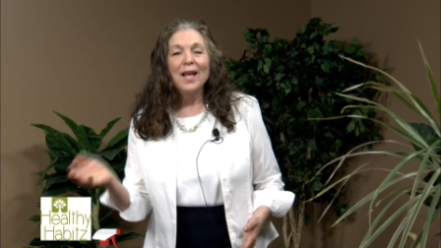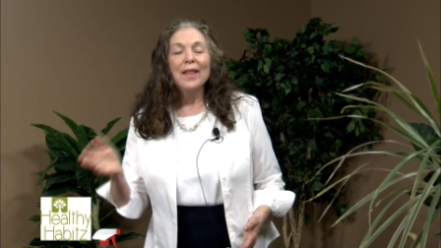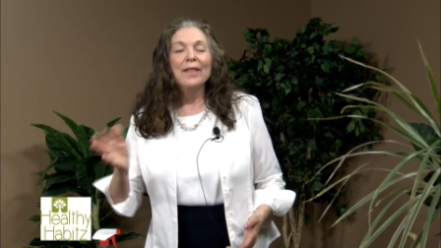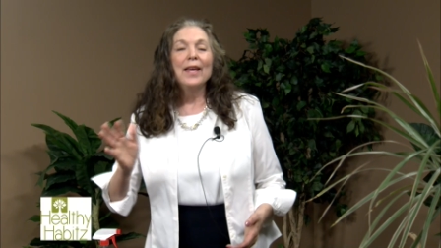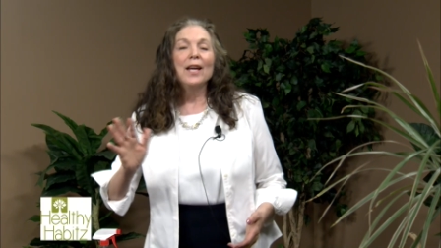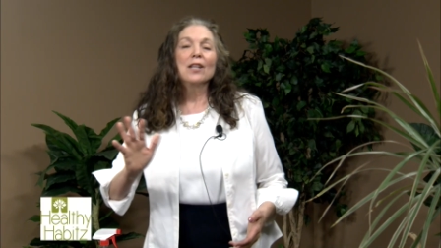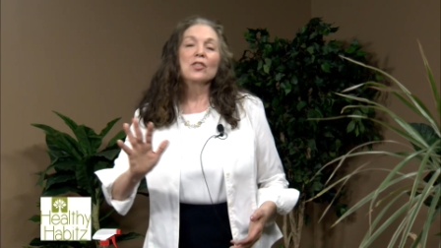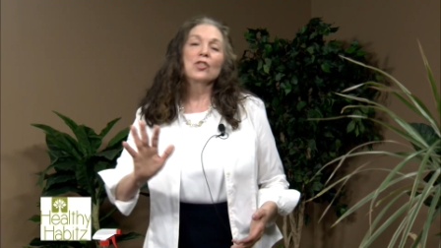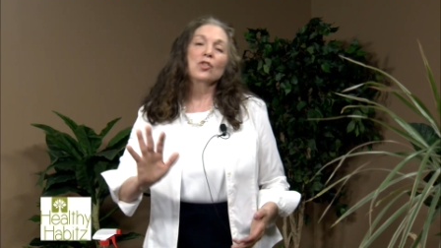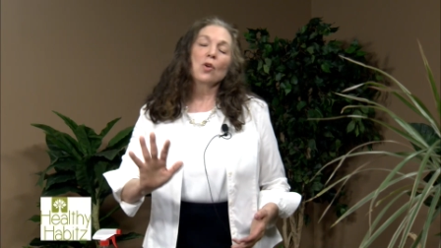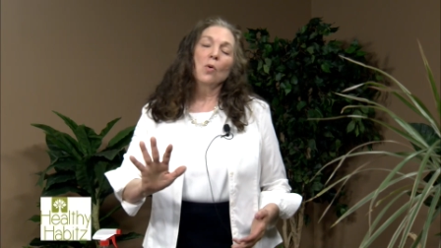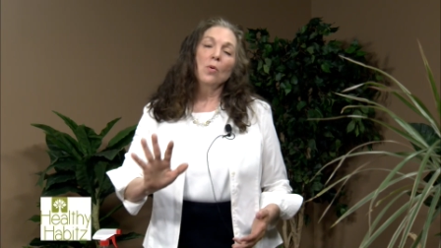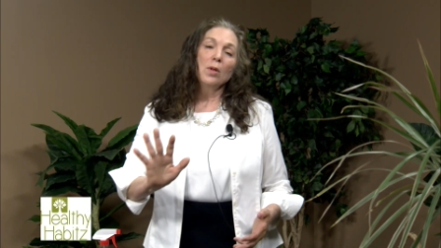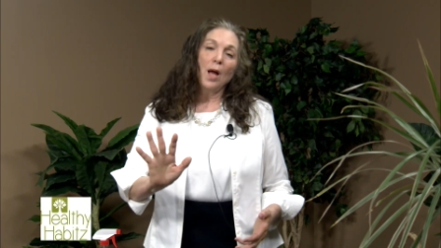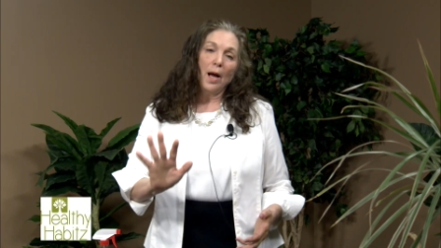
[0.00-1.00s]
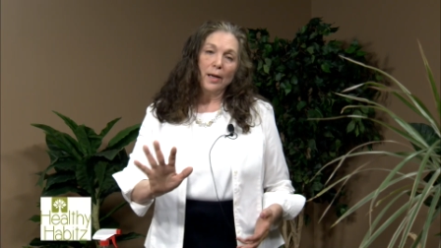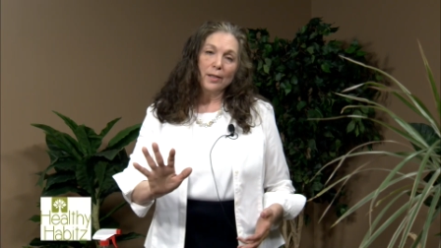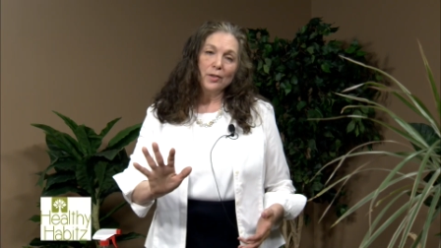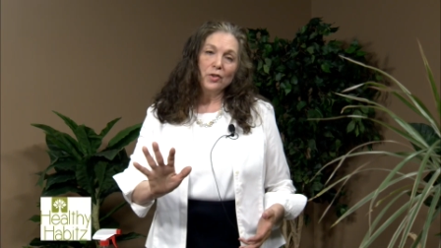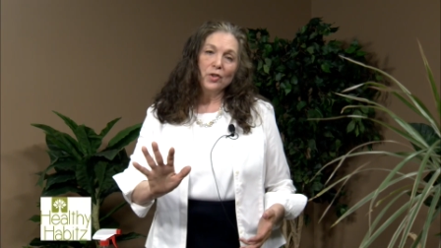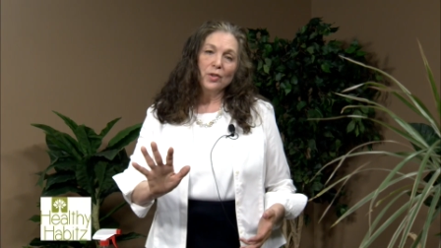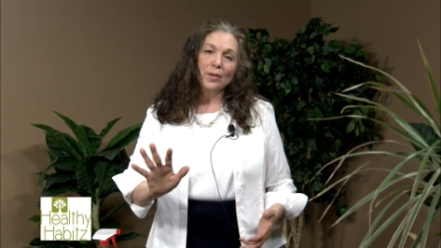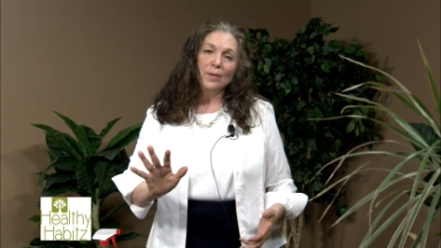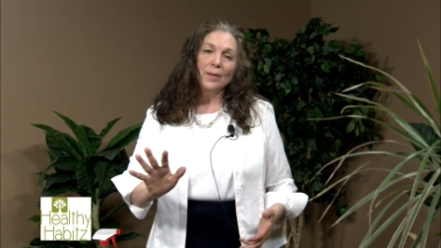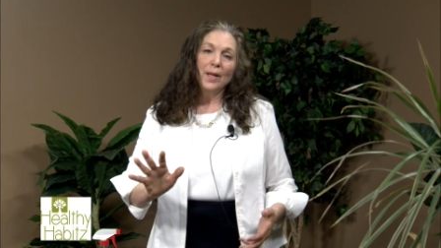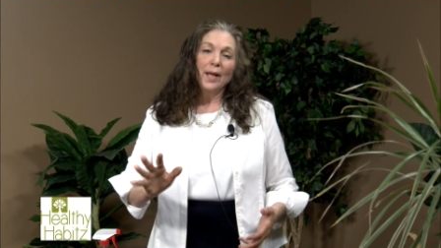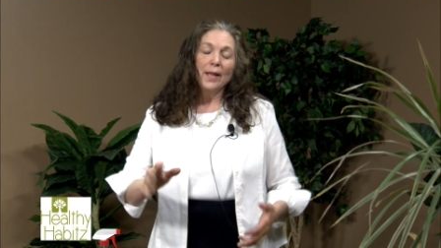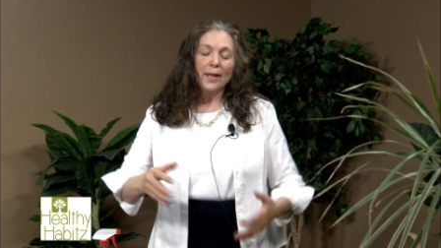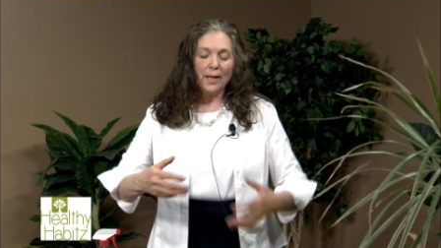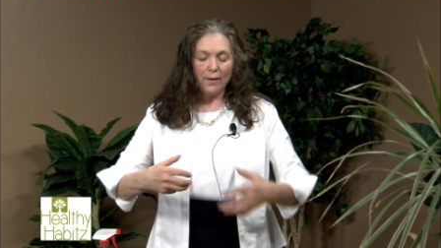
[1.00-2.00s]
They are so large
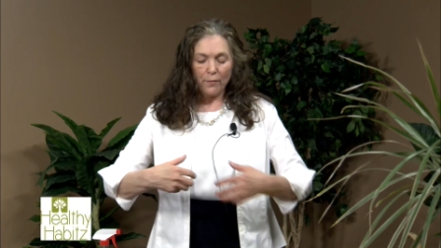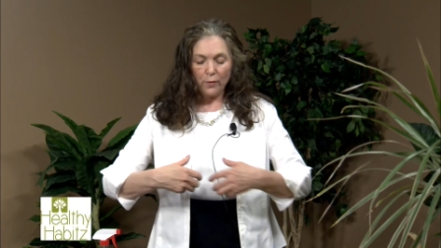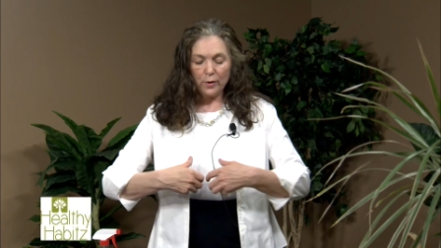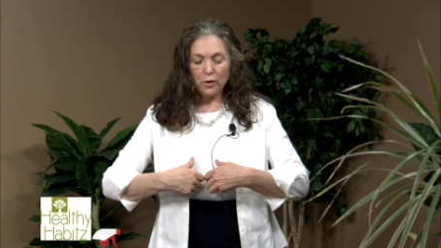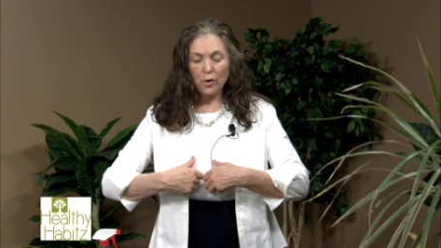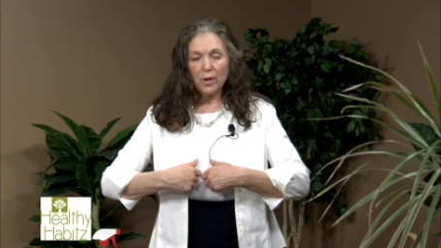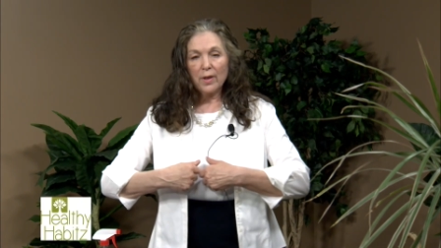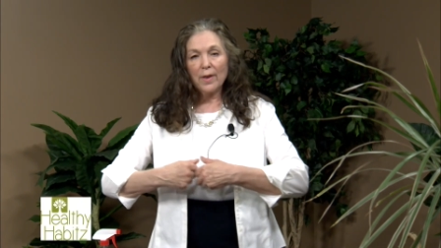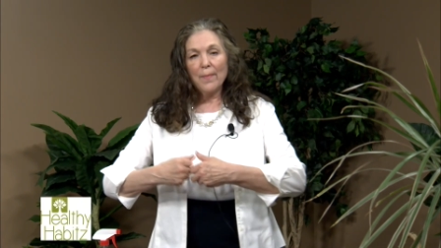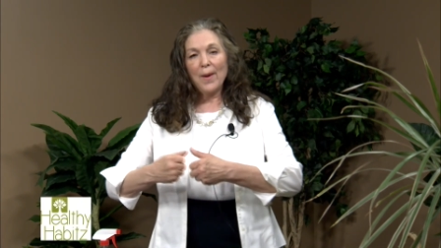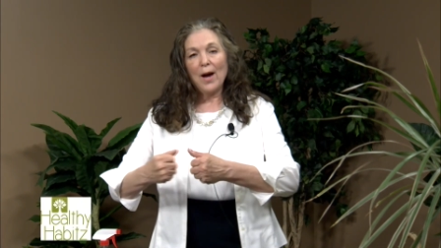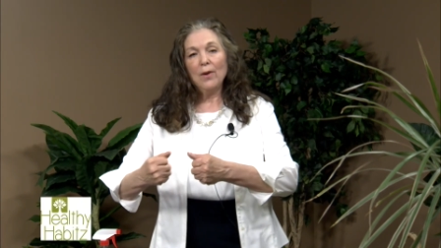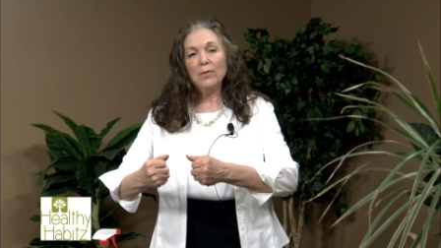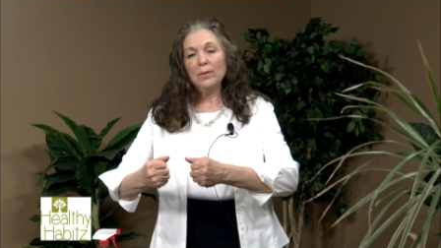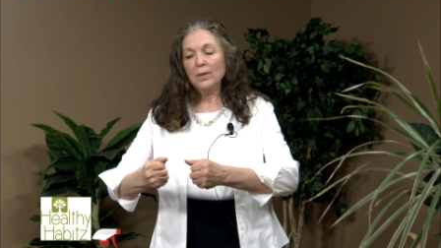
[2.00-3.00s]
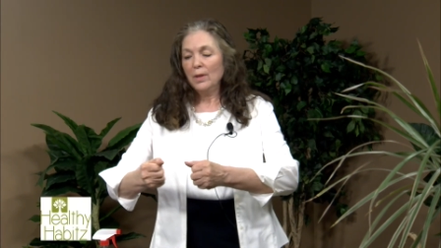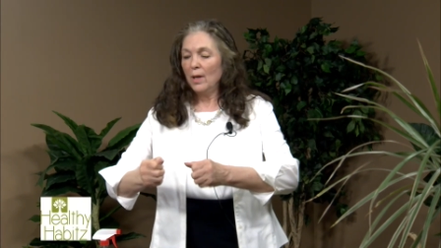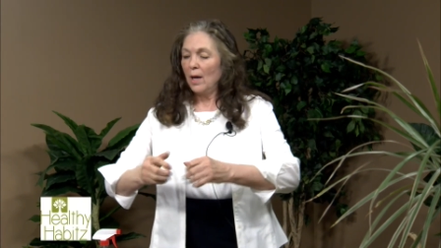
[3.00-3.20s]
that if we took them out,